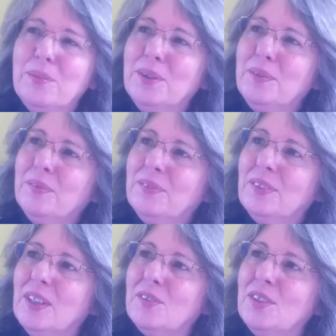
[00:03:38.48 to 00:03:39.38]
But
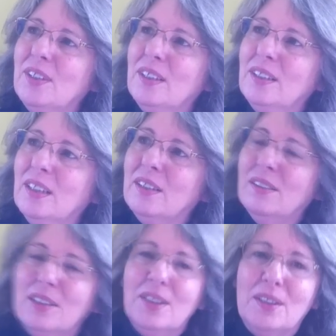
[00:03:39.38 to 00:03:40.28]
actually, I
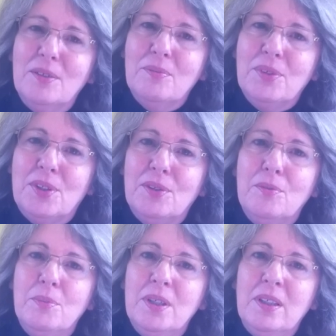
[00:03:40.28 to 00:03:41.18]
think I'm
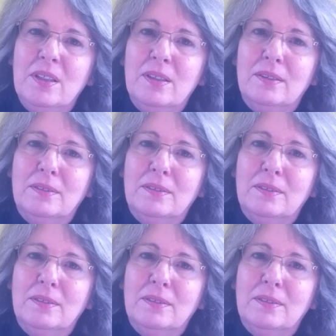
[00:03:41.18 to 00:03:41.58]
still me.